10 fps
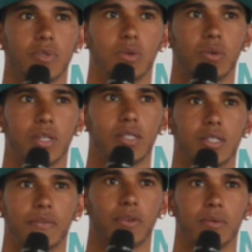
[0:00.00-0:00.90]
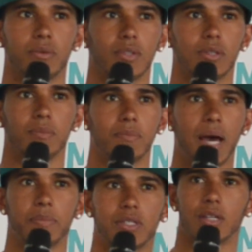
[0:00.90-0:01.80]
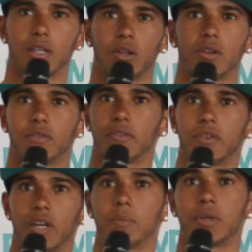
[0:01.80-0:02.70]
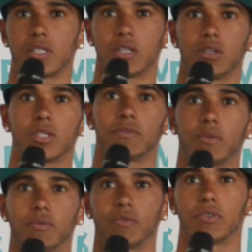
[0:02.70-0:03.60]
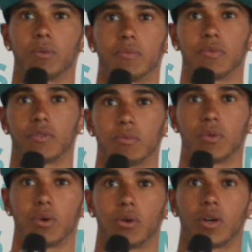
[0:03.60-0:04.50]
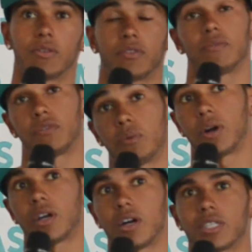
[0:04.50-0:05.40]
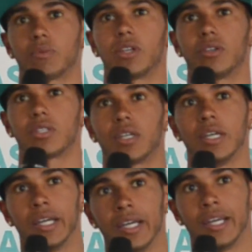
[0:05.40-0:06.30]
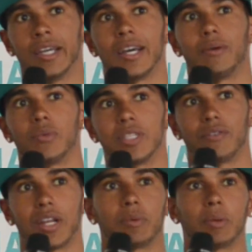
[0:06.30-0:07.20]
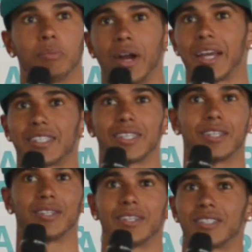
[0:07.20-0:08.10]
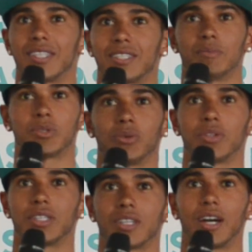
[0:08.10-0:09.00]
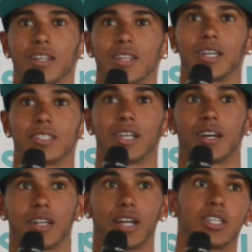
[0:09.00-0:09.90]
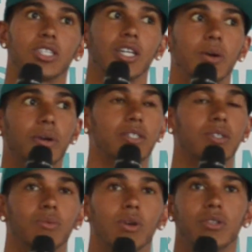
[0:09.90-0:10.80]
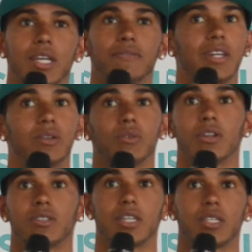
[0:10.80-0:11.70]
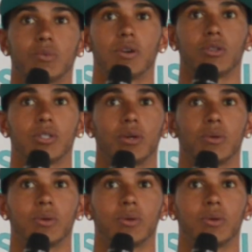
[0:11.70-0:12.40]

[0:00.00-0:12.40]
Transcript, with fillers: all these different maps that a lot of different companies are using from from, from the road from the Formula One cars that we're using and we're developing brakes and systems and all these kind of things that are actually going to road safety and all those things as well. So